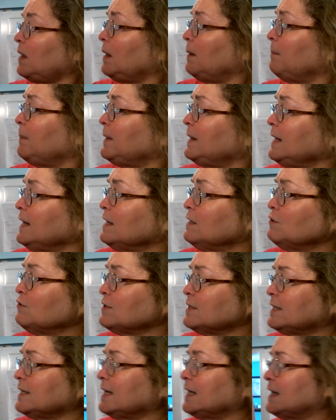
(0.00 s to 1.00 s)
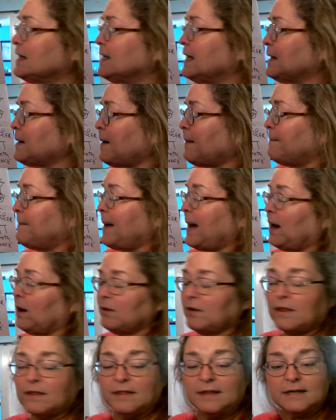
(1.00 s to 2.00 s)
But the interesting thing
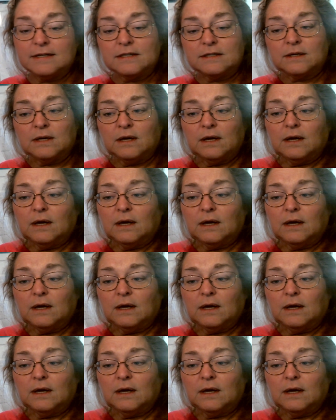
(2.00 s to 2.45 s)
about this